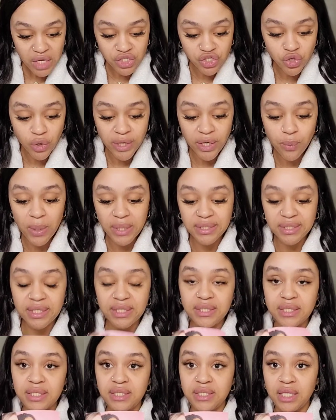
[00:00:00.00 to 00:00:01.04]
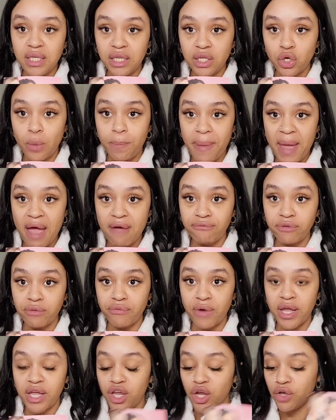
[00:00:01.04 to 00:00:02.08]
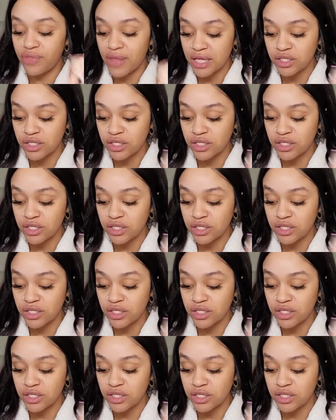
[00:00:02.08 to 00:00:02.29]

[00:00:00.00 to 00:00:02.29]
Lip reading: So anyways, this is the little pamphlet right here.